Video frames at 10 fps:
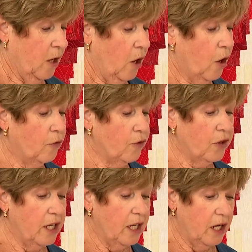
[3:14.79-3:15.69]
Over
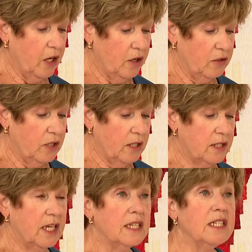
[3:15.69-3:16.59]
the years,
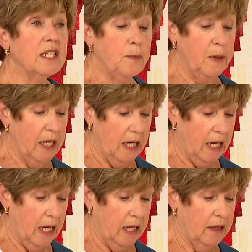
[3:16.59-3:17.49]
since its
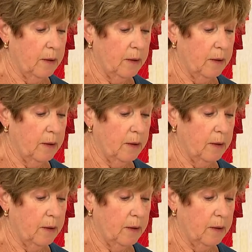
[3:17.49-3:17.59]
beginning,